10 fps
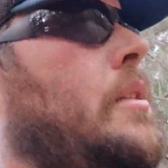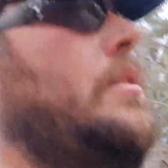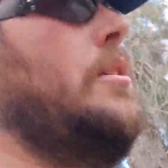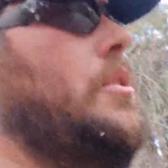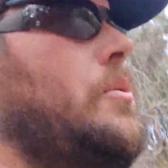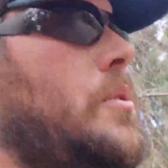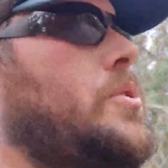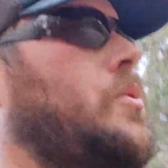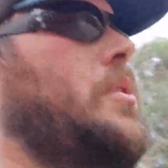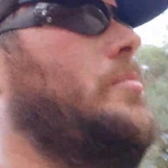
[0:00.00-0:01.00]
that you
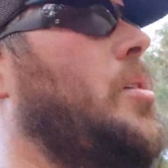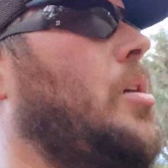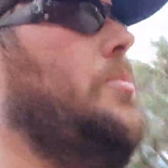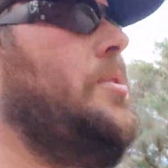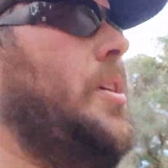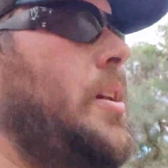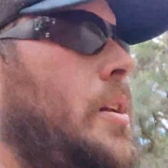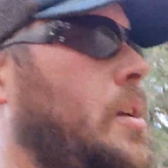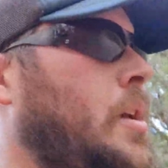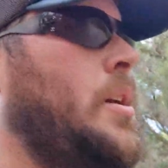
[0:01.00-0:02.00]
enjoy the most,
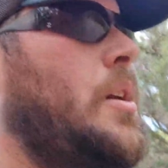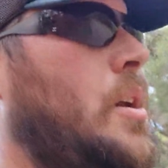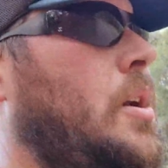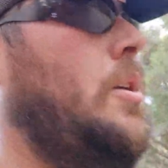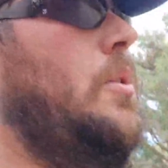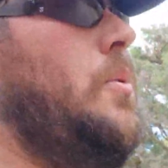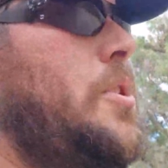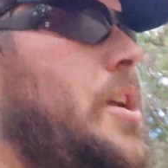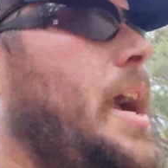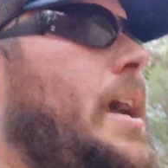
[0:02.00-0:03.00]

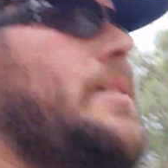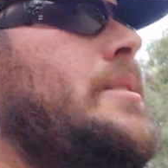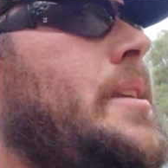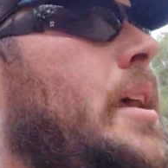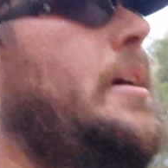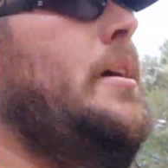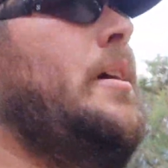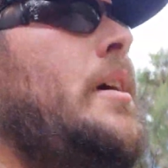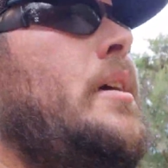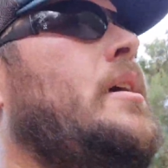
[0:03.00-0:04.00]
which has
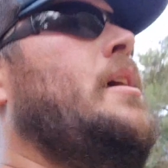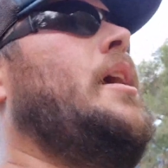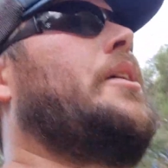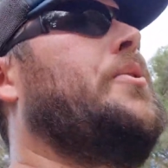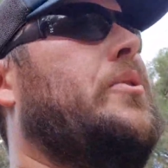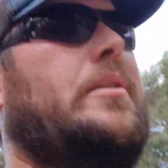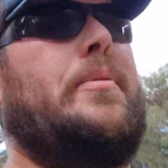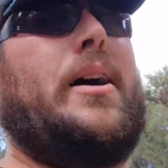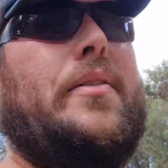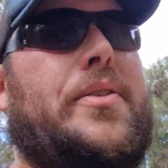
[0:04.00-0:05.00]
a career
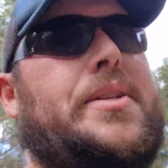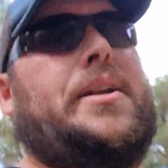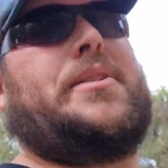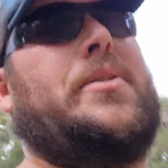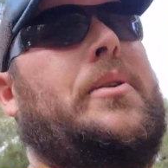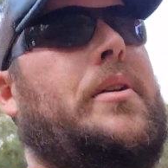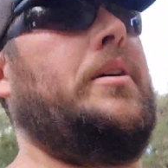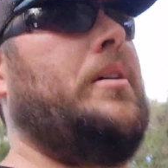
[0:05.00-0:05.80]
path attached to it.